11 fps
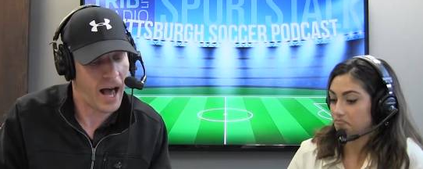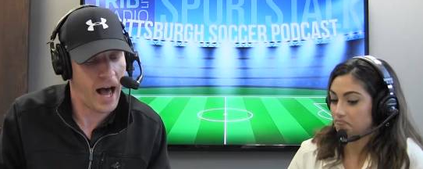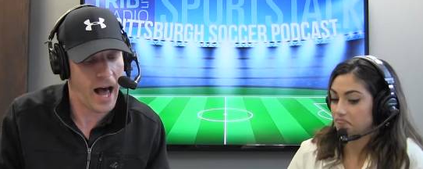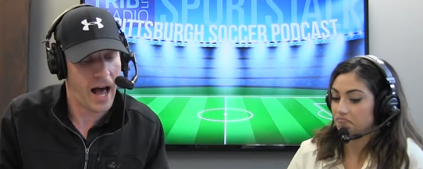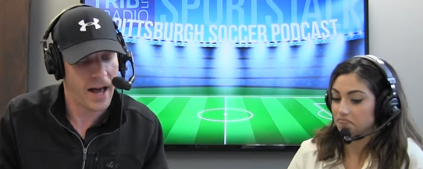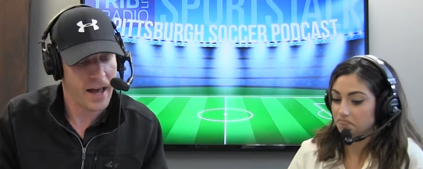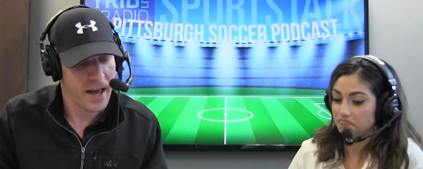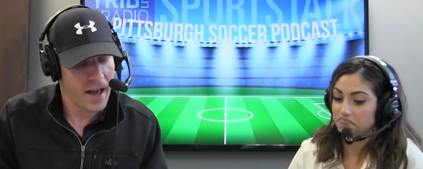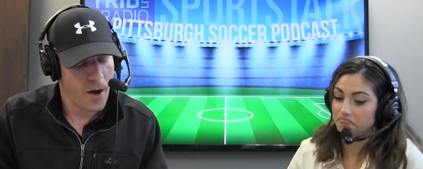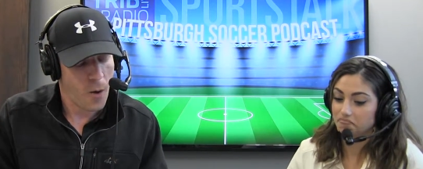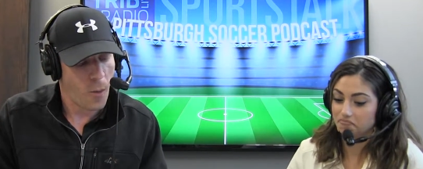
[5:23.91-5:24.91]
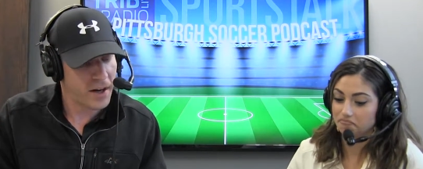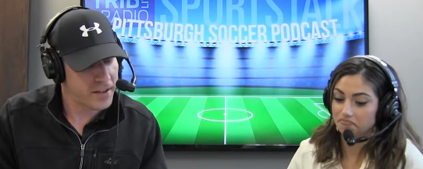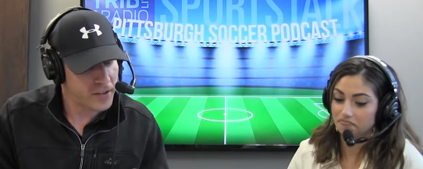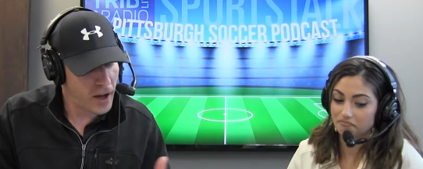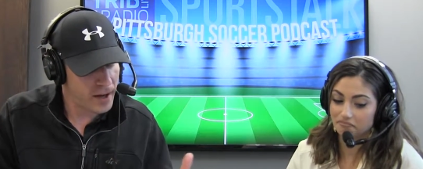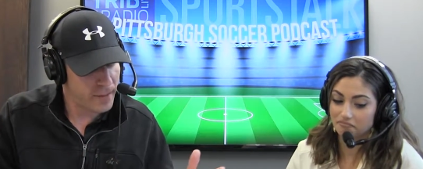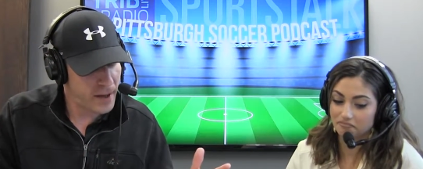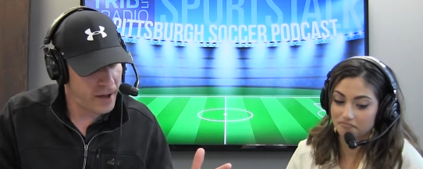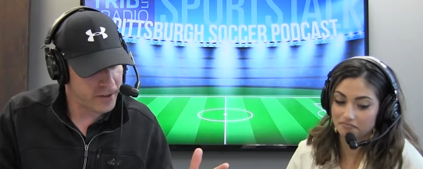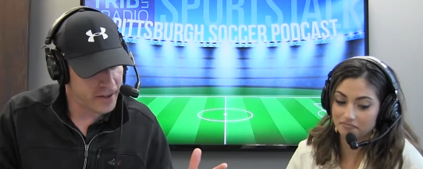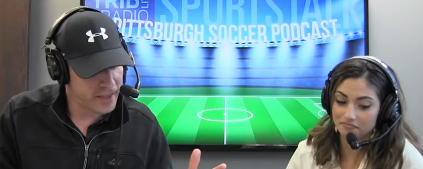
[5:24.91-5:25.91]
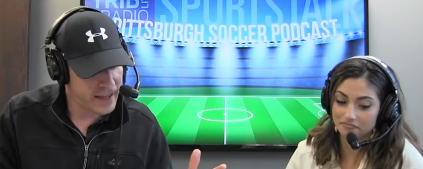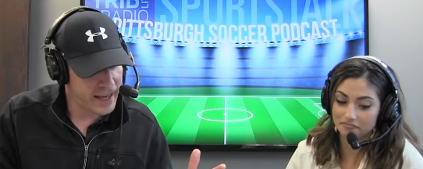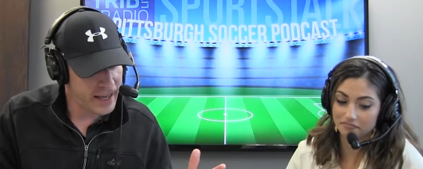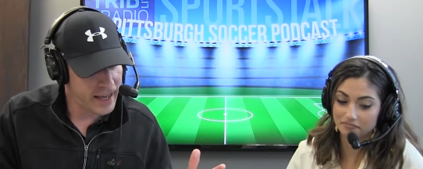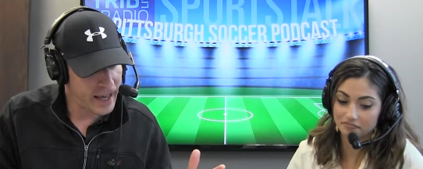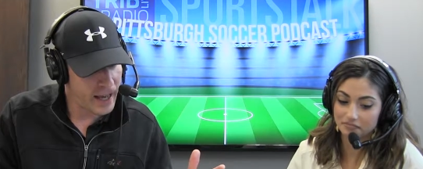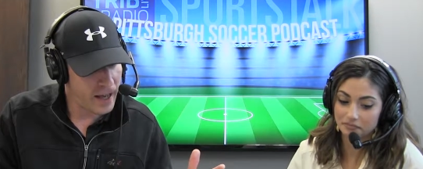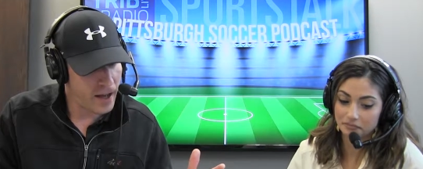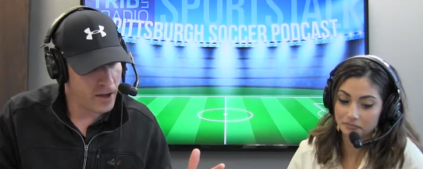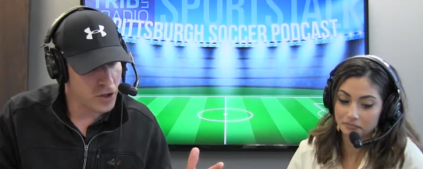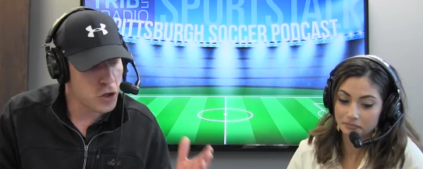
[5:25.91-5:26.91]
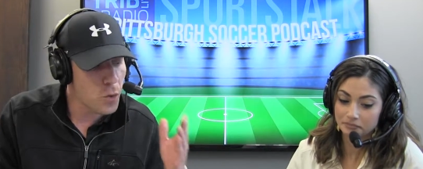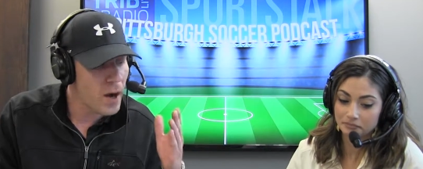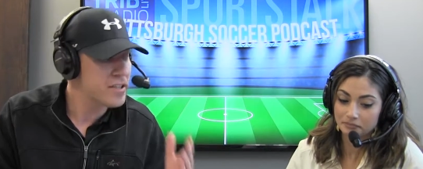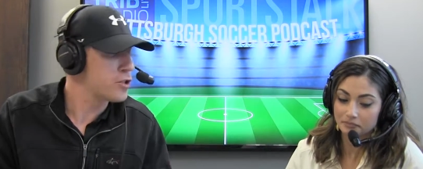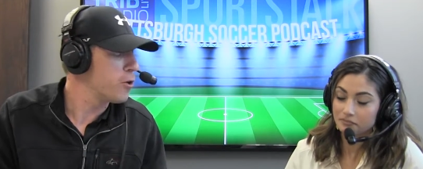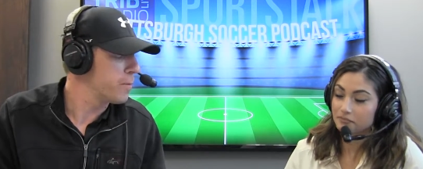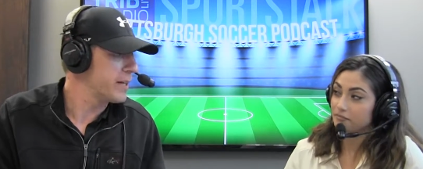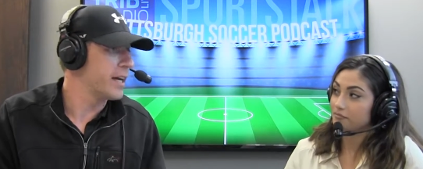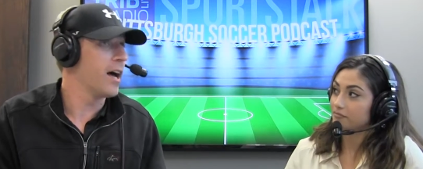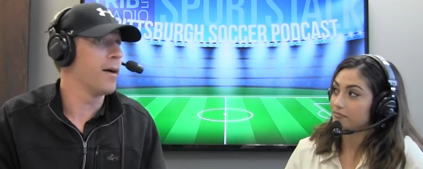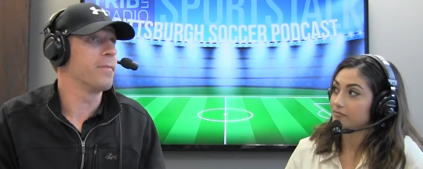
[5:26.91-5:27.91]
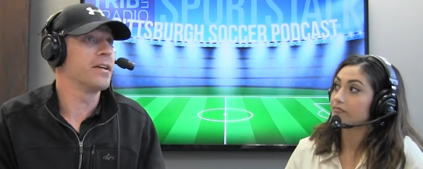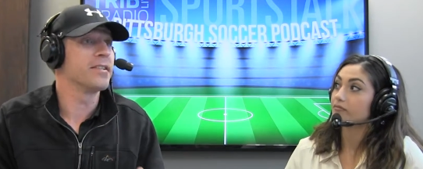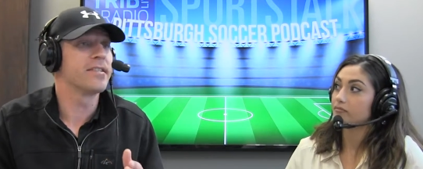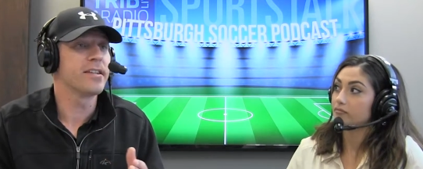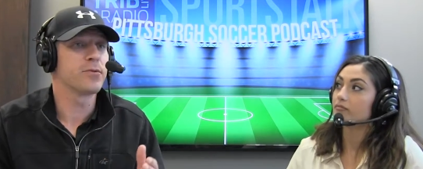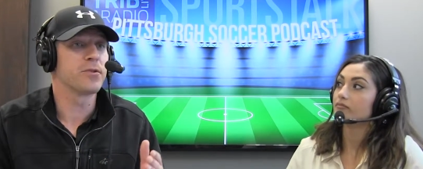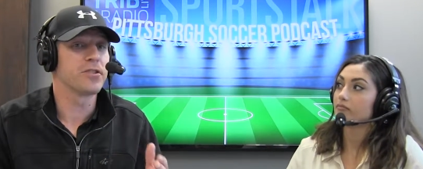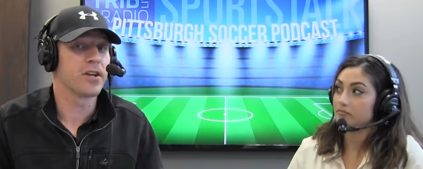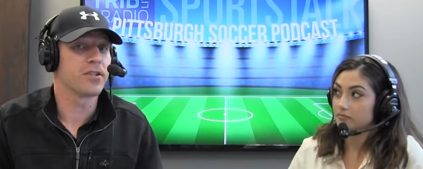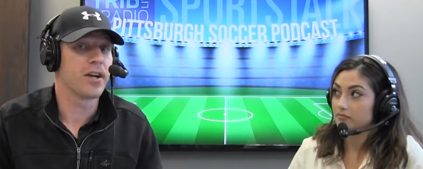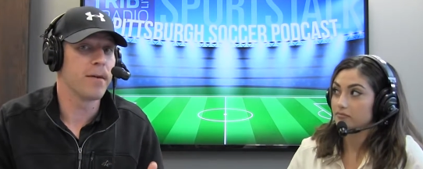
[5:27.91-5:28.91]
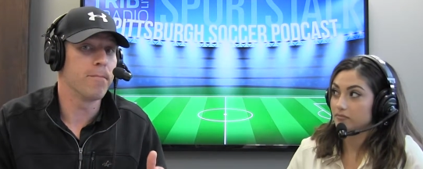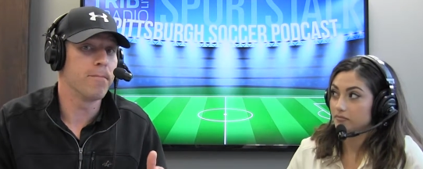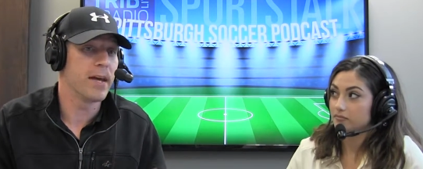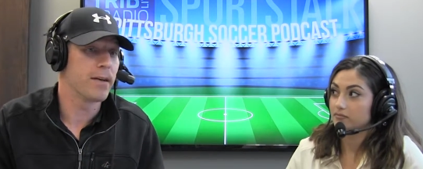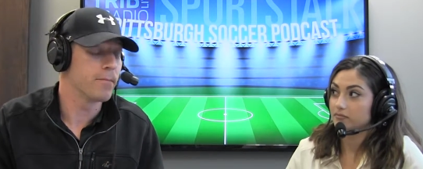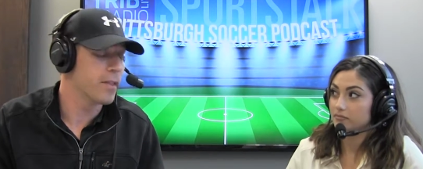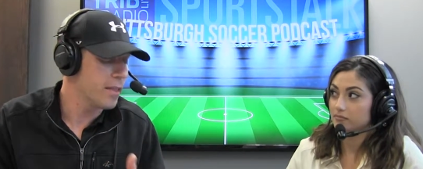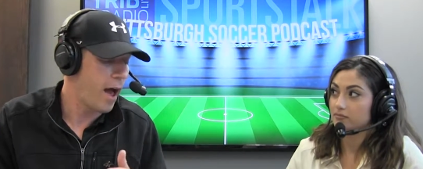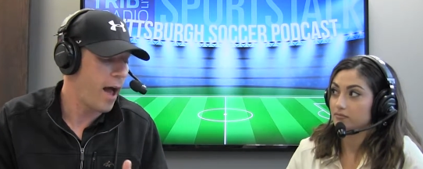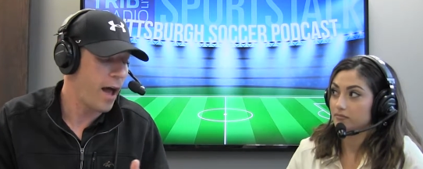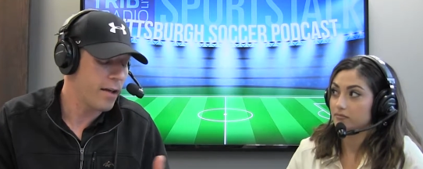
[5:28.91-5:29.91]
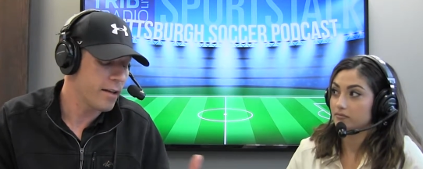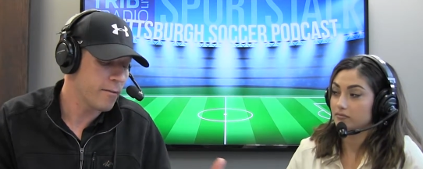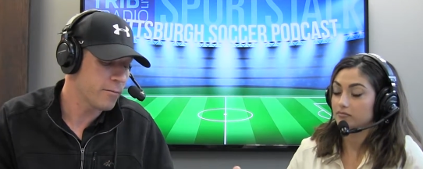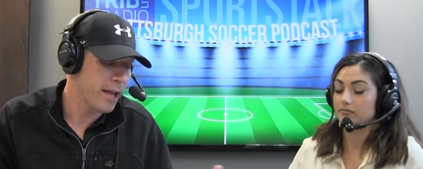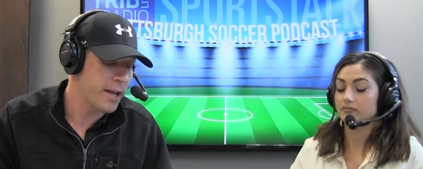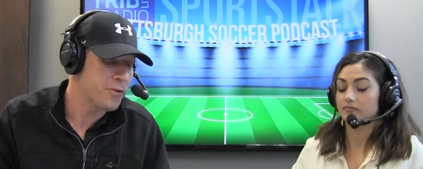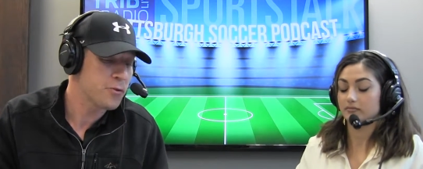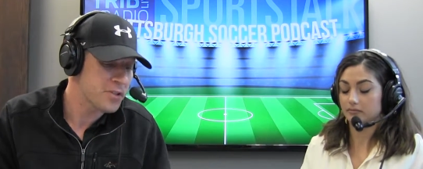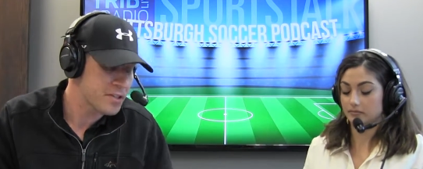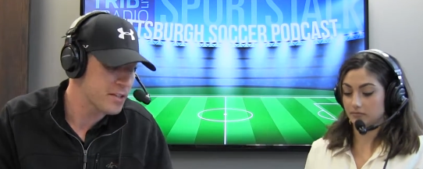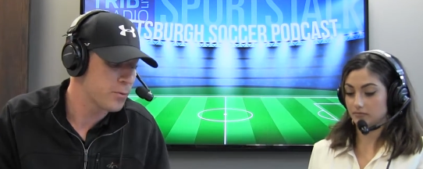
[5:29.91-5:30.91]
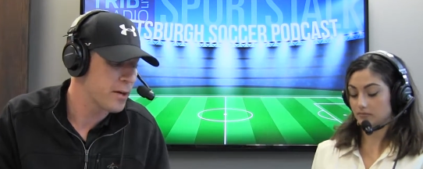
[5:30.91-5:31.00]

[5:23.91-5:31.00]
Speaker 1: Uh, wanted to talk about the U.S. Open Cup because this was such a big. Uh, interest in the